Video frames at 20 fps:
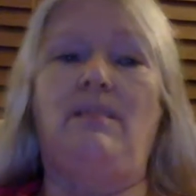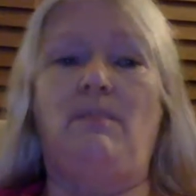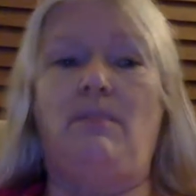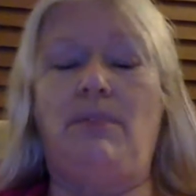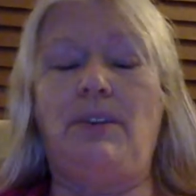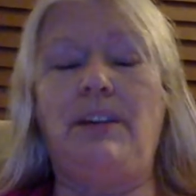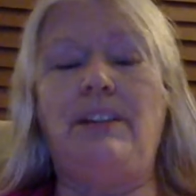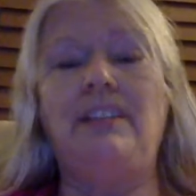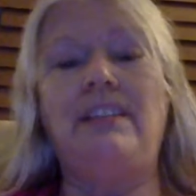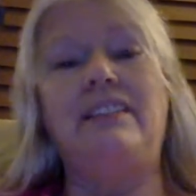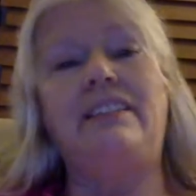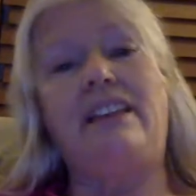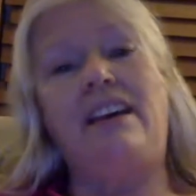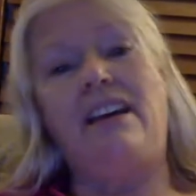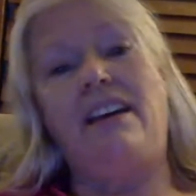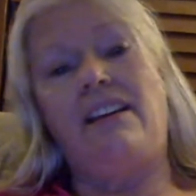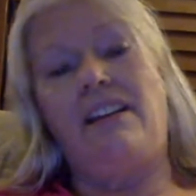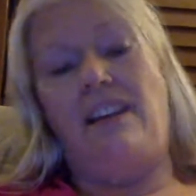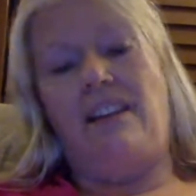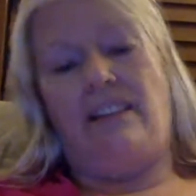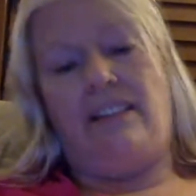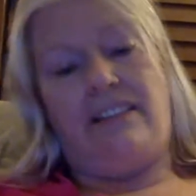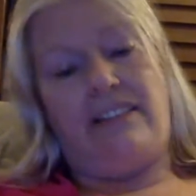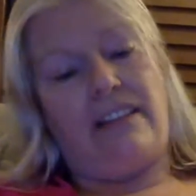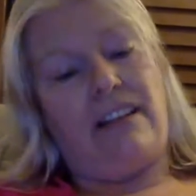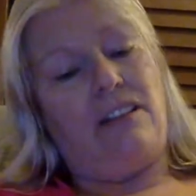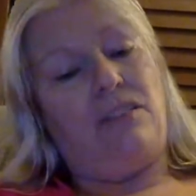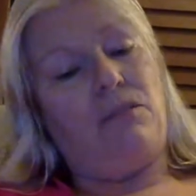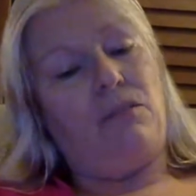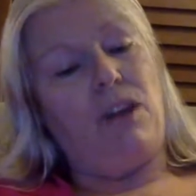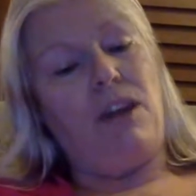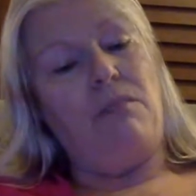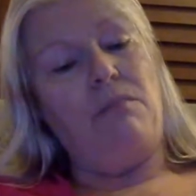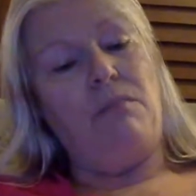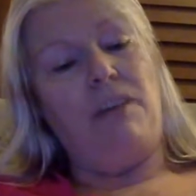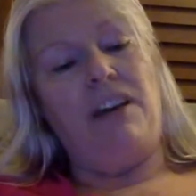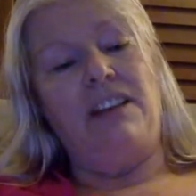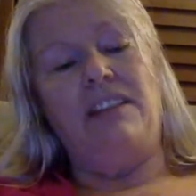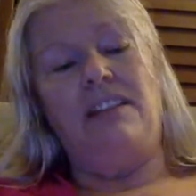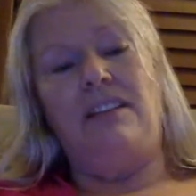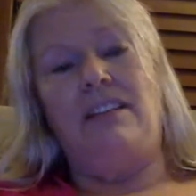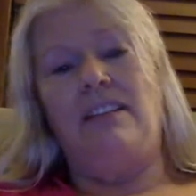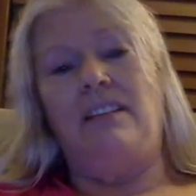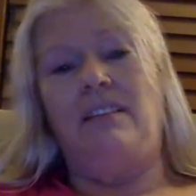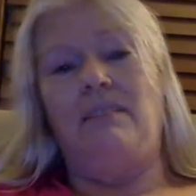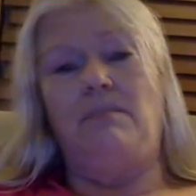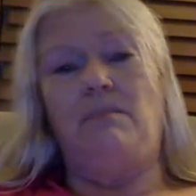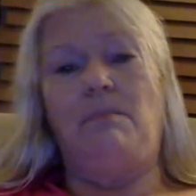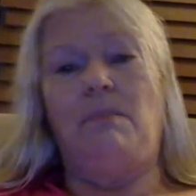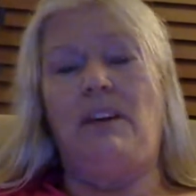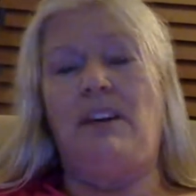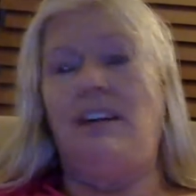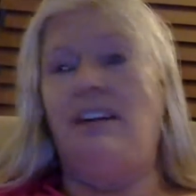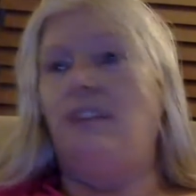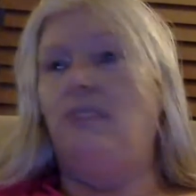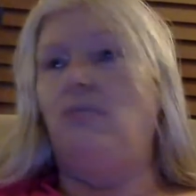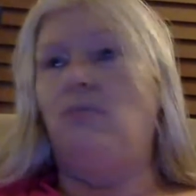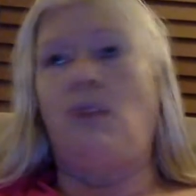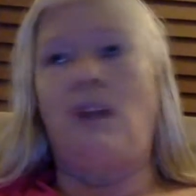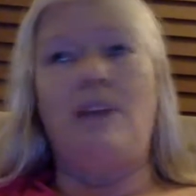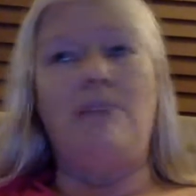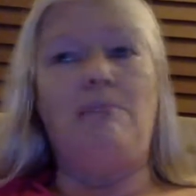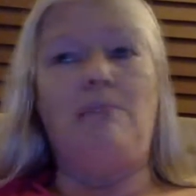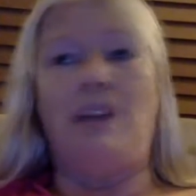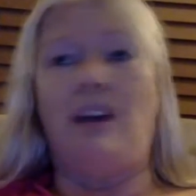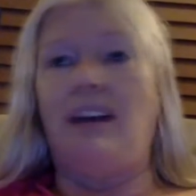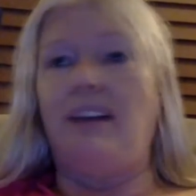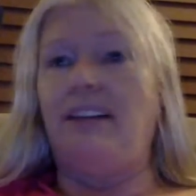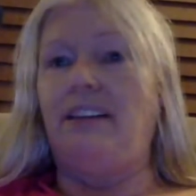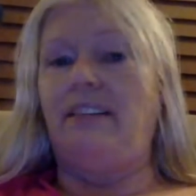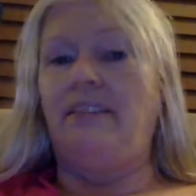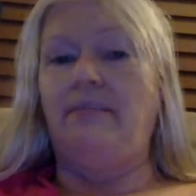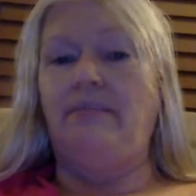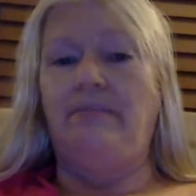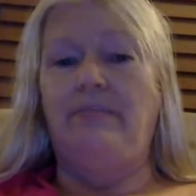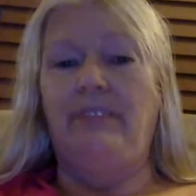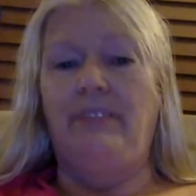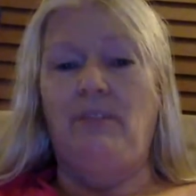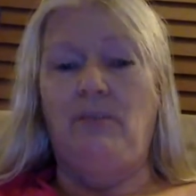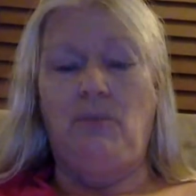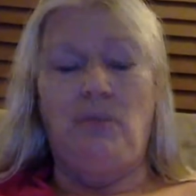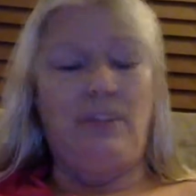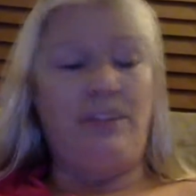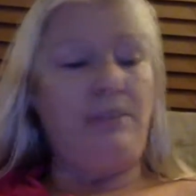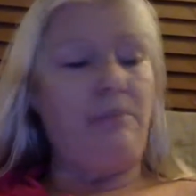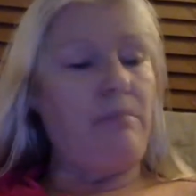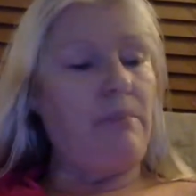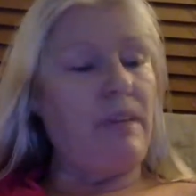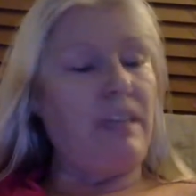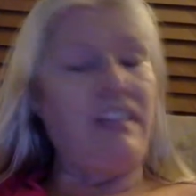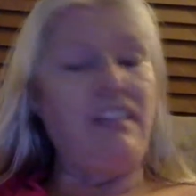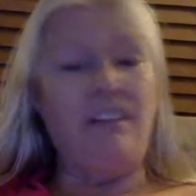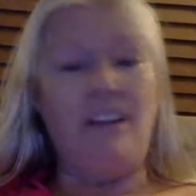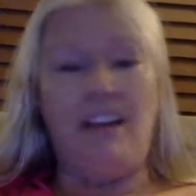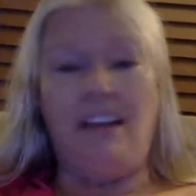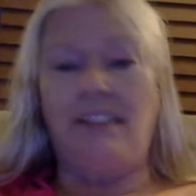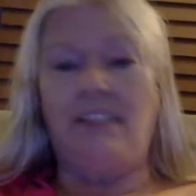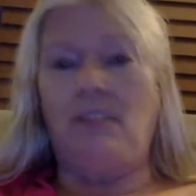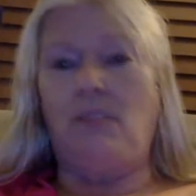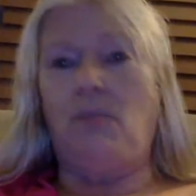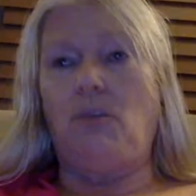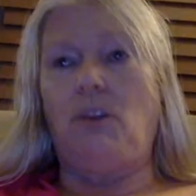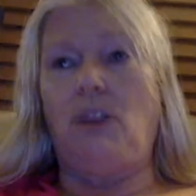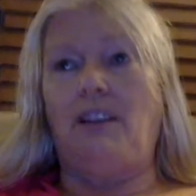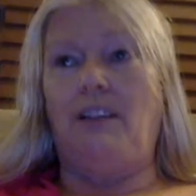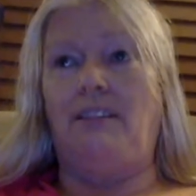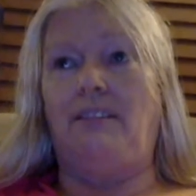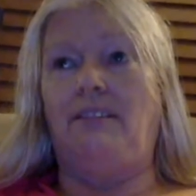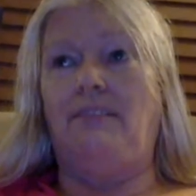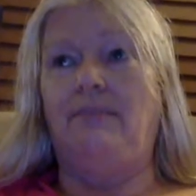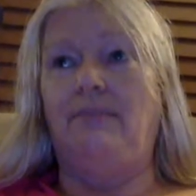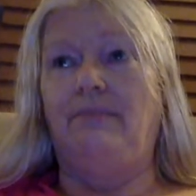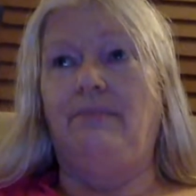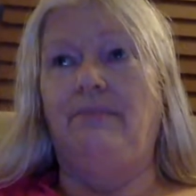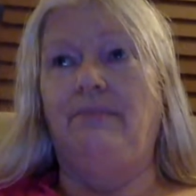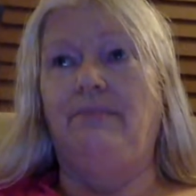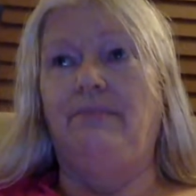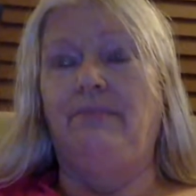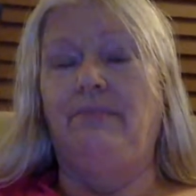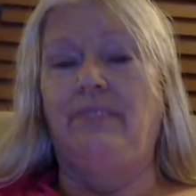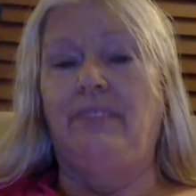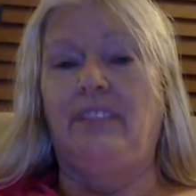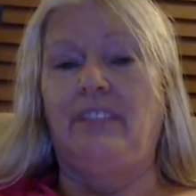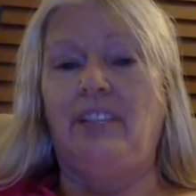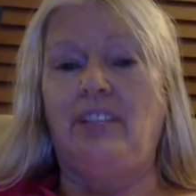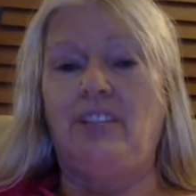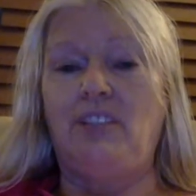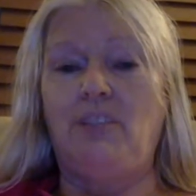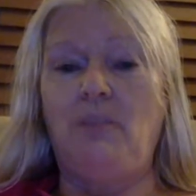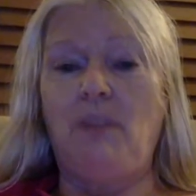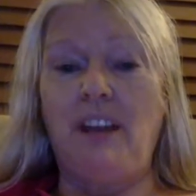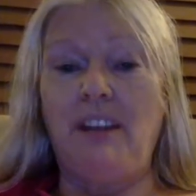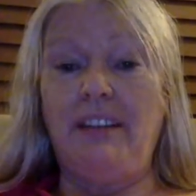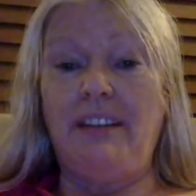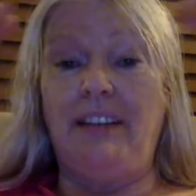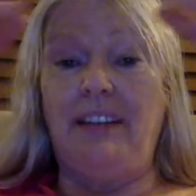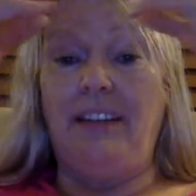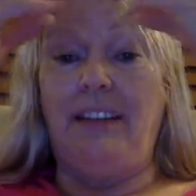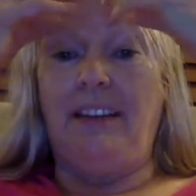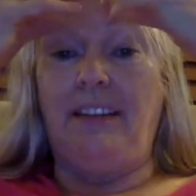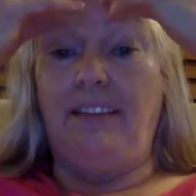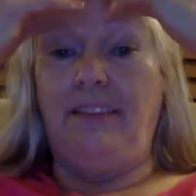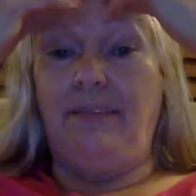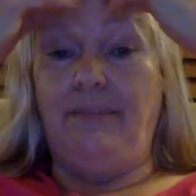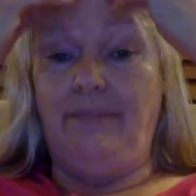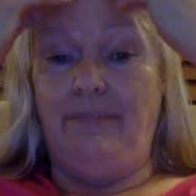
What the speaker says: bring the Xanax, set it right by you with a big glass of water because you might need it.